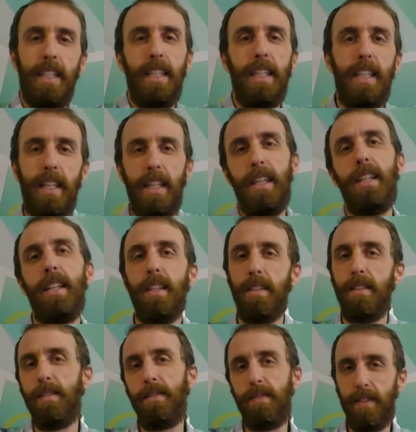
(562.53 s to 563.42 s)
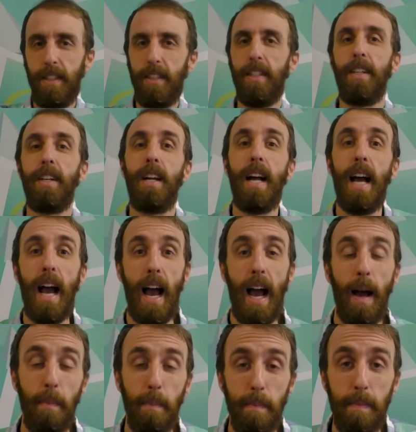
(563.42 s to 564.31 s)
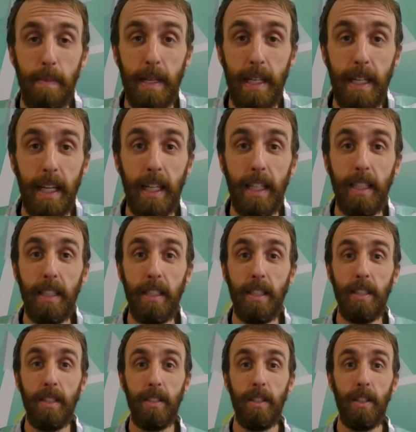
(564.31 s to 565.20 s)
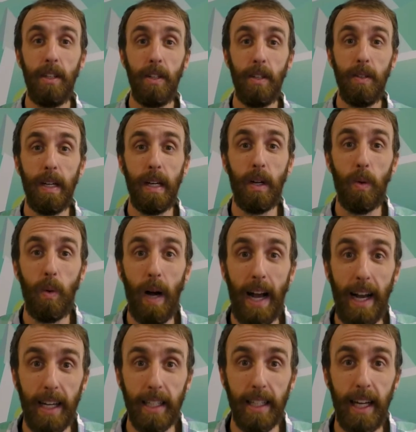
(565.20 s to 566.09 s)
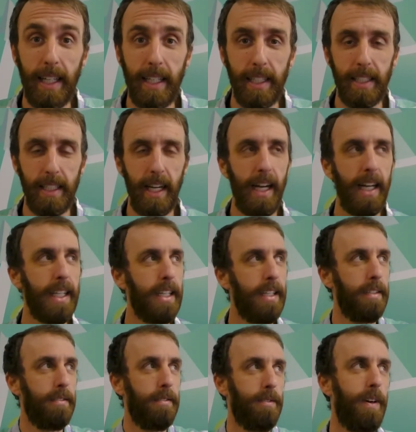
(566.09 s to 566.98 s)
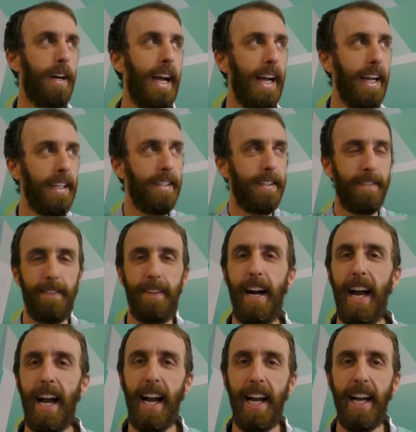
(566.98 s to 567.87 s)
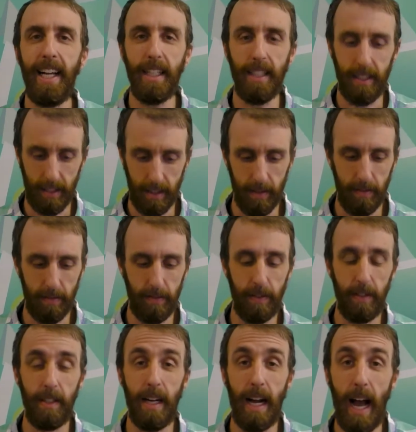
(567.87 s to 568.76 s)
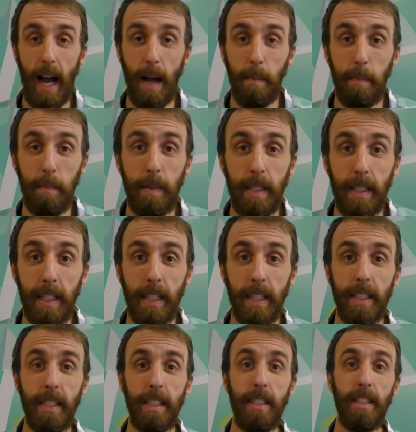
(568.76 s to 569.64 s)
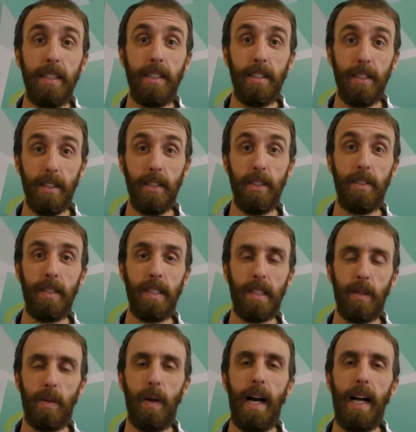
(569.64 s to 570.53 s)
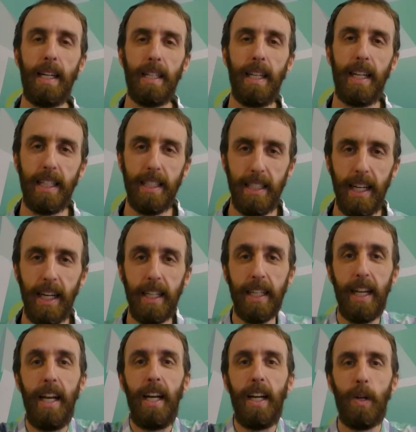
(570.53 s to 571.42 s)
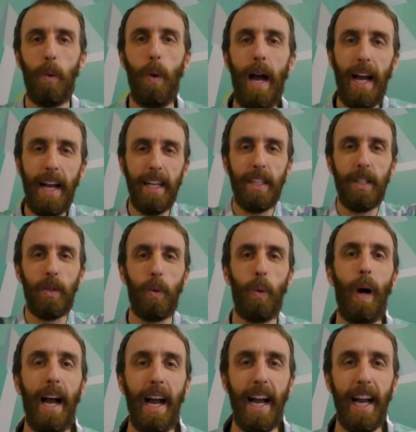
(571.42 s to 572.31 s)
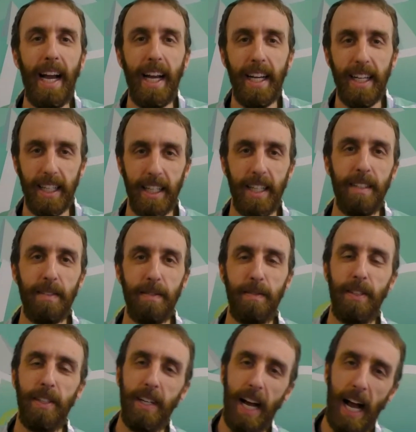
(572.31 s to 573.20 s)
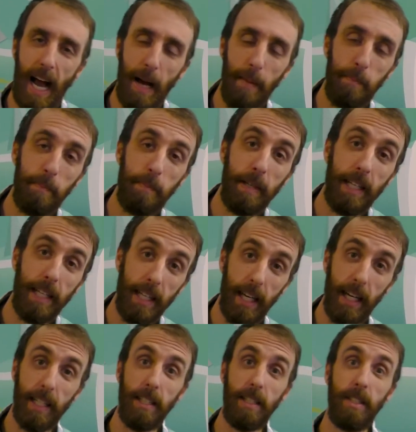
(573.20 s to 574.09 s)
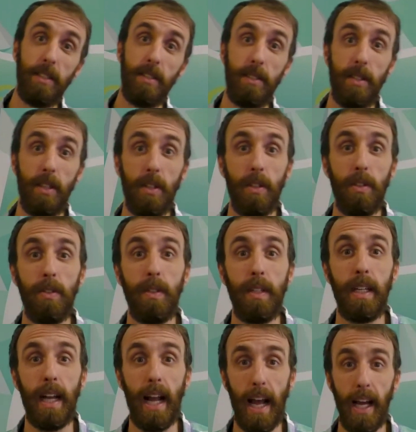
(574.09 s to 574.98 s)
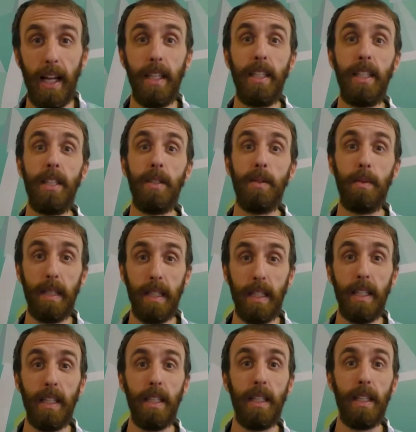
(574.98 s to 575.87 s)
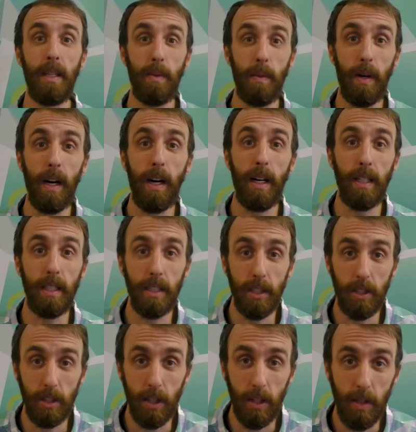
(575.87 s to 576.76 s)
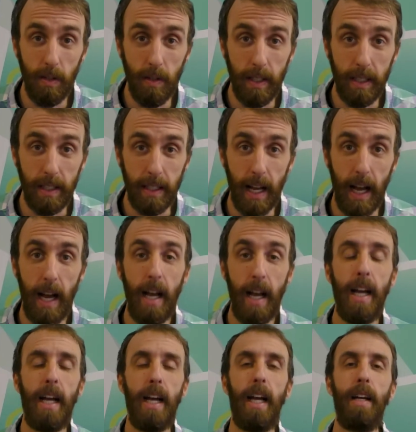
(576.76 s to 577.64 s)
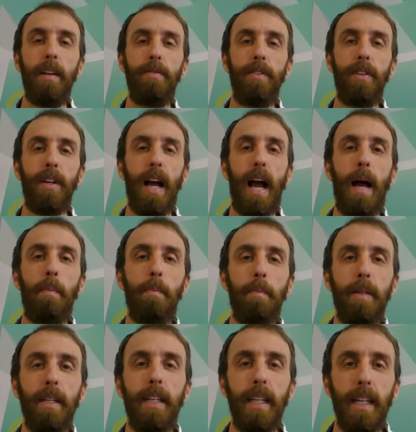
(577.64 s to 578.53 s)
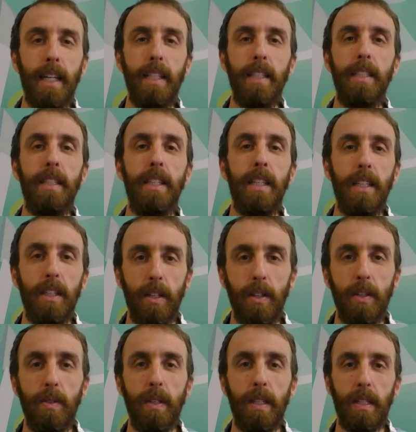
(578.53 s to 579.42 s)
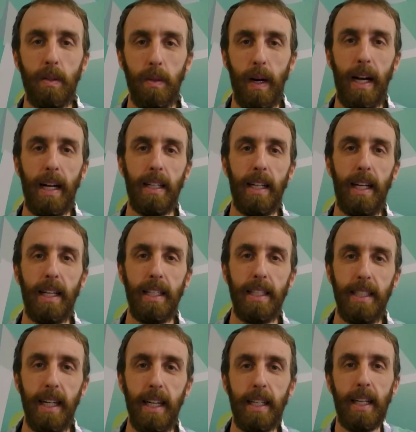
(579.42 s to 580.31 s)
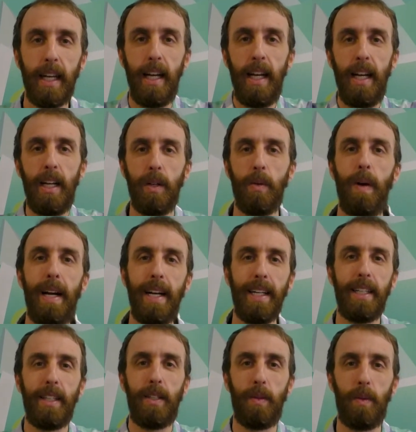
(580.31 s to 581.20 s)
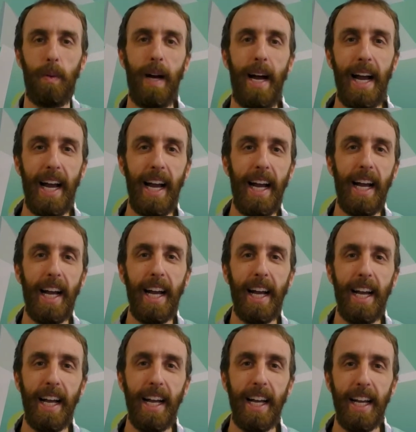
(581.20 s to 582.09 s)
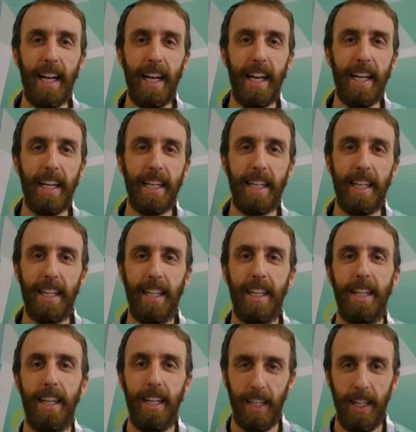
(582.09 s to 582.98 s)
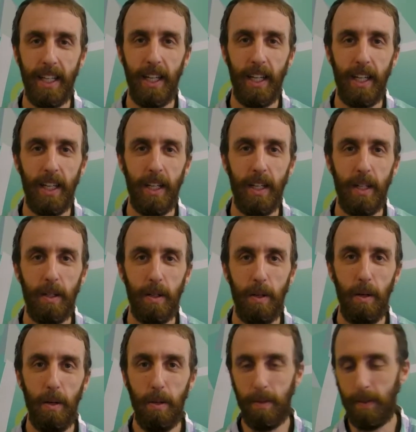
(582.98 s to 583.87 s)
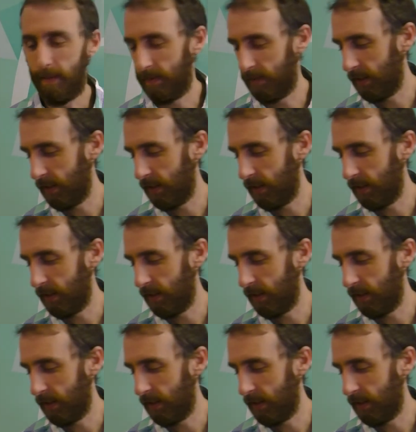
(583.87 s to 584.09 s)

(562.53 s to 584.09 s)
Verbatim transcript: If you're happy and you know it, quack like a duck. Quack, quack. If you're happy and you know it, quack like a duck. Quack, quack. If you're happy and you know it, and you really wanna show it. If you're happy and you know it, quack like a duck. Quack, quack. Whew.